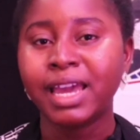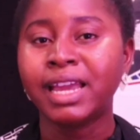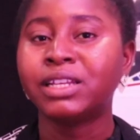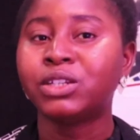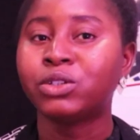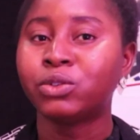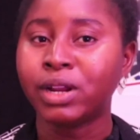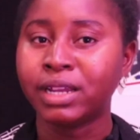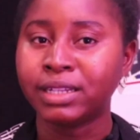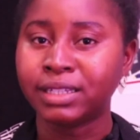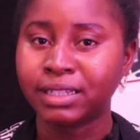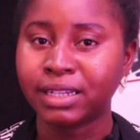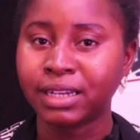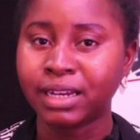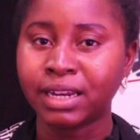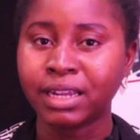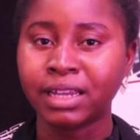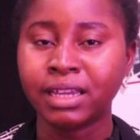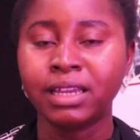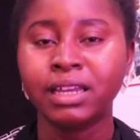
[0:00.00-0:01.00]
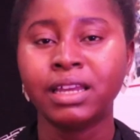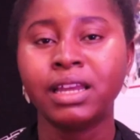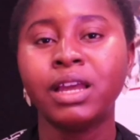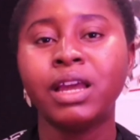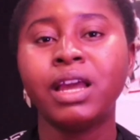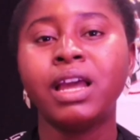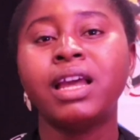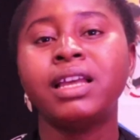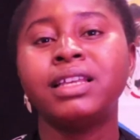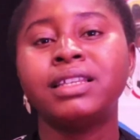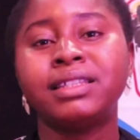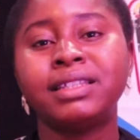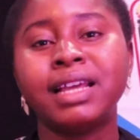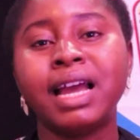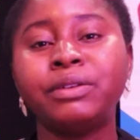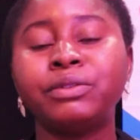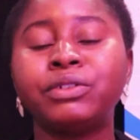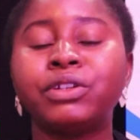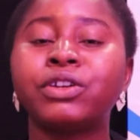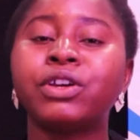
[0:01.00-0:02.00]
Interestingly,
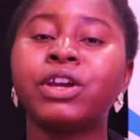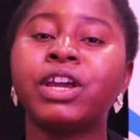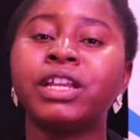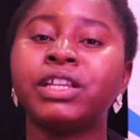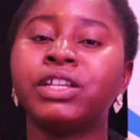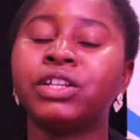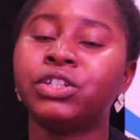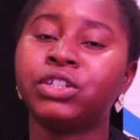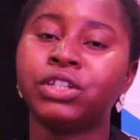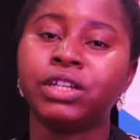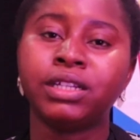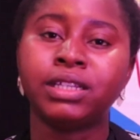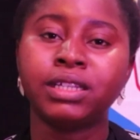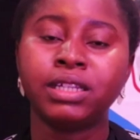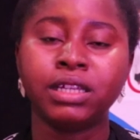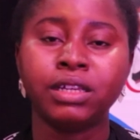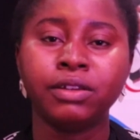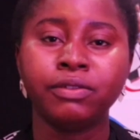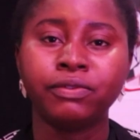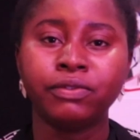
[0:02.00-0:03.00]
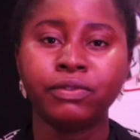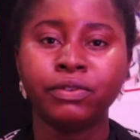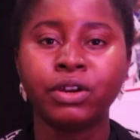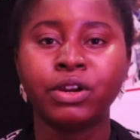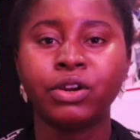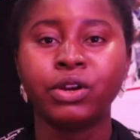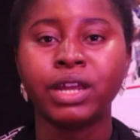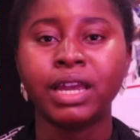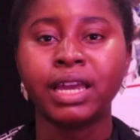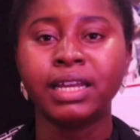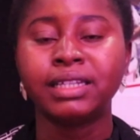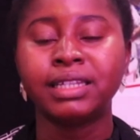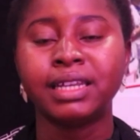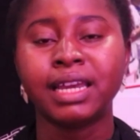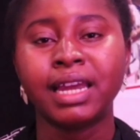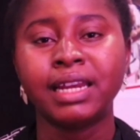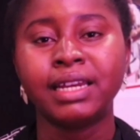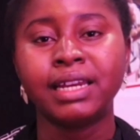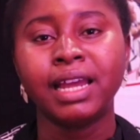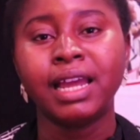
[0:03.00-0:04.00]
Stand With a Girl initiative
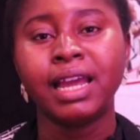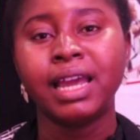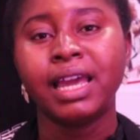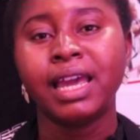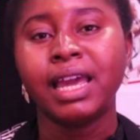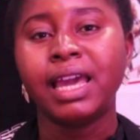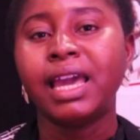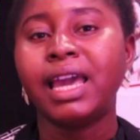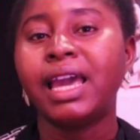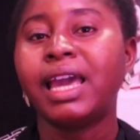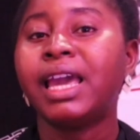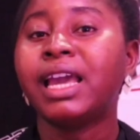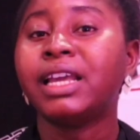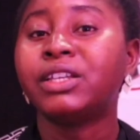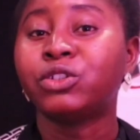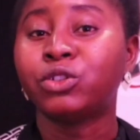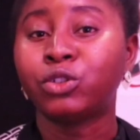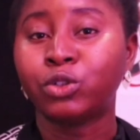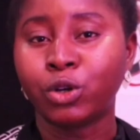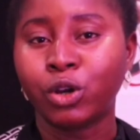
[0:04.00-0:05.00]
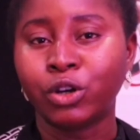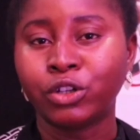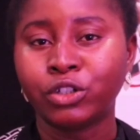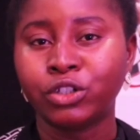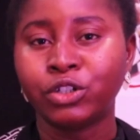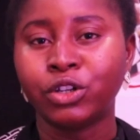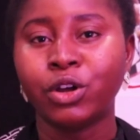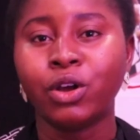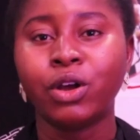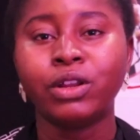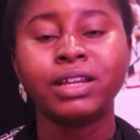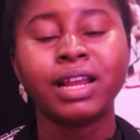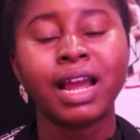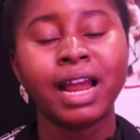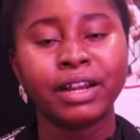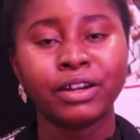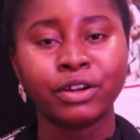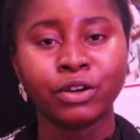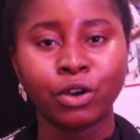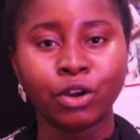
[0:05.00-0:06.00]
created a structured
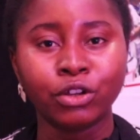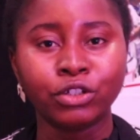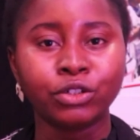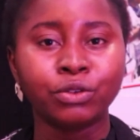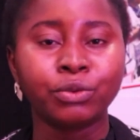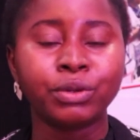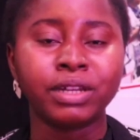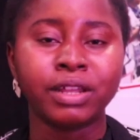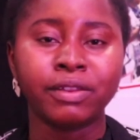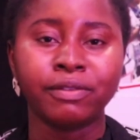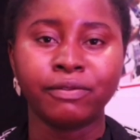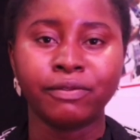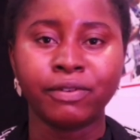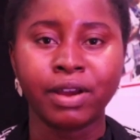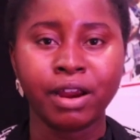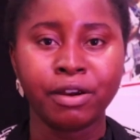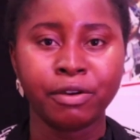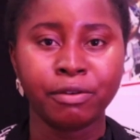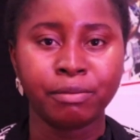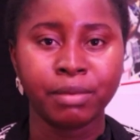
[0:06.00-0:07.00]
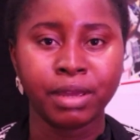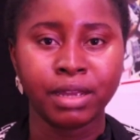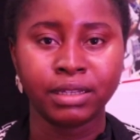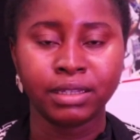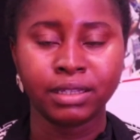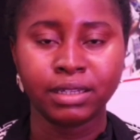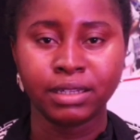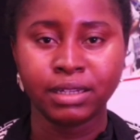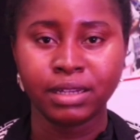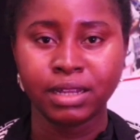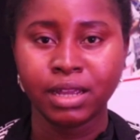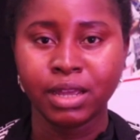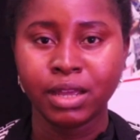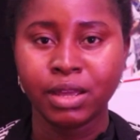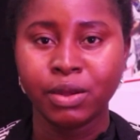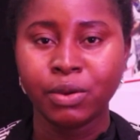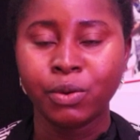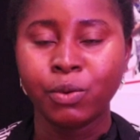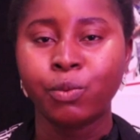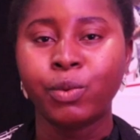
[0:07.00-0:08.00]
and nurturing environment
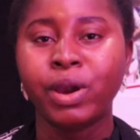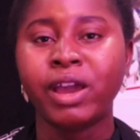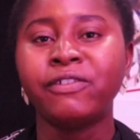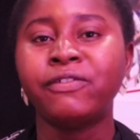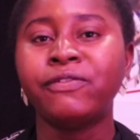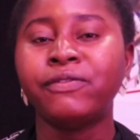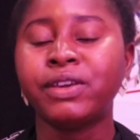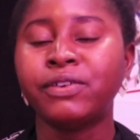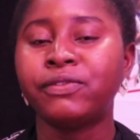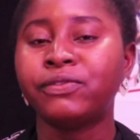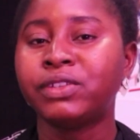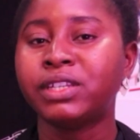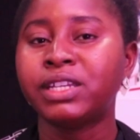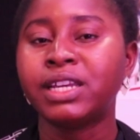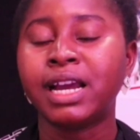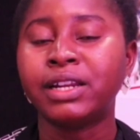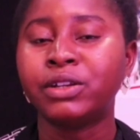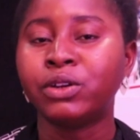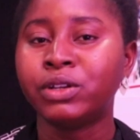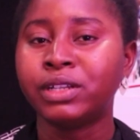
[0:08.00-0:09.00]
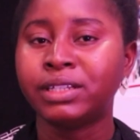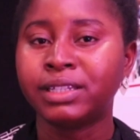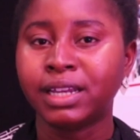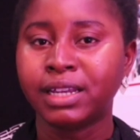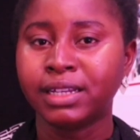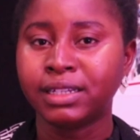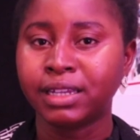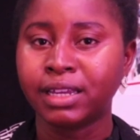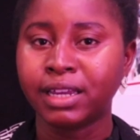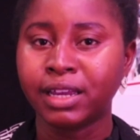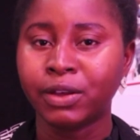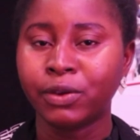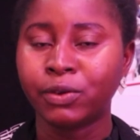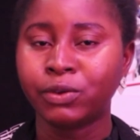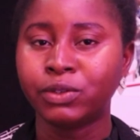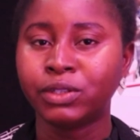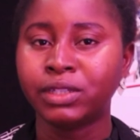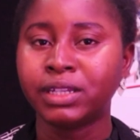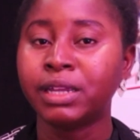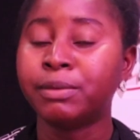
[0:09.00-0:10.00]
where 50 adolescent
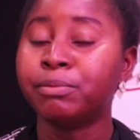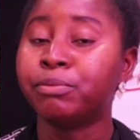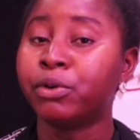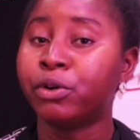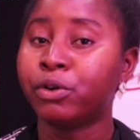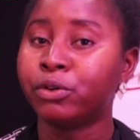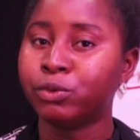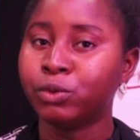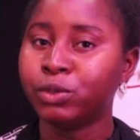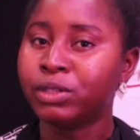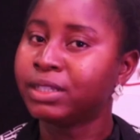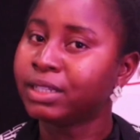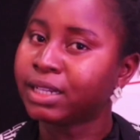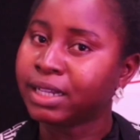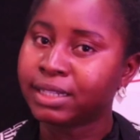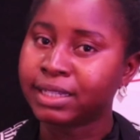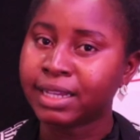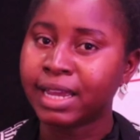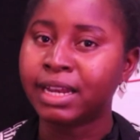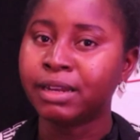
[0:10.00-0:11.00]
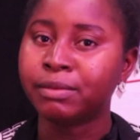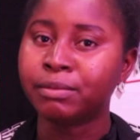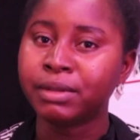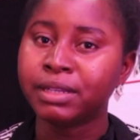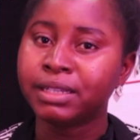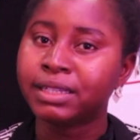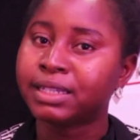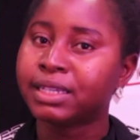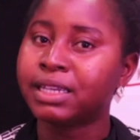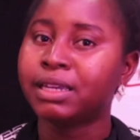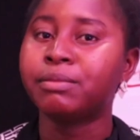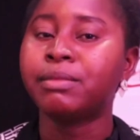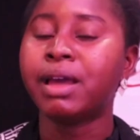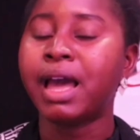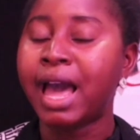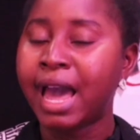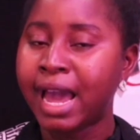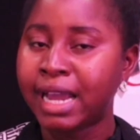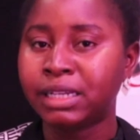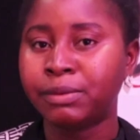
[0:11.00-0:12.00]
girls in Borno State Elemiskim
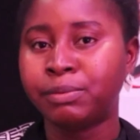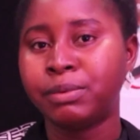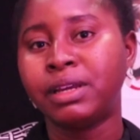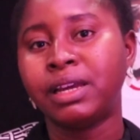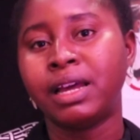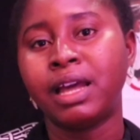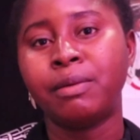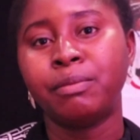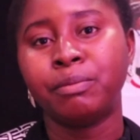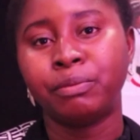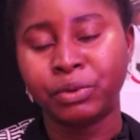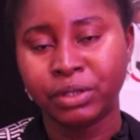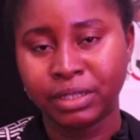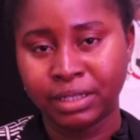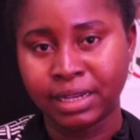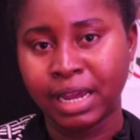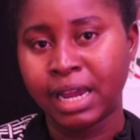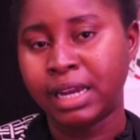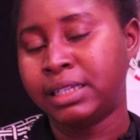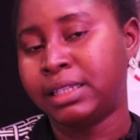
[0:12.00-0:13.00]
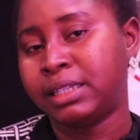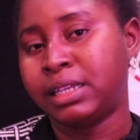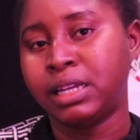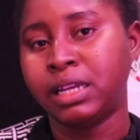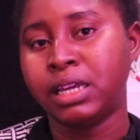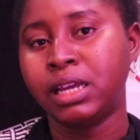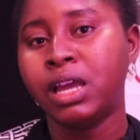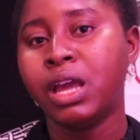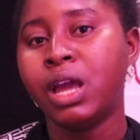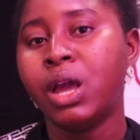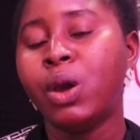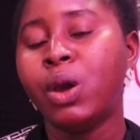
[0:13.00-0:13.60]
IDP camp precisely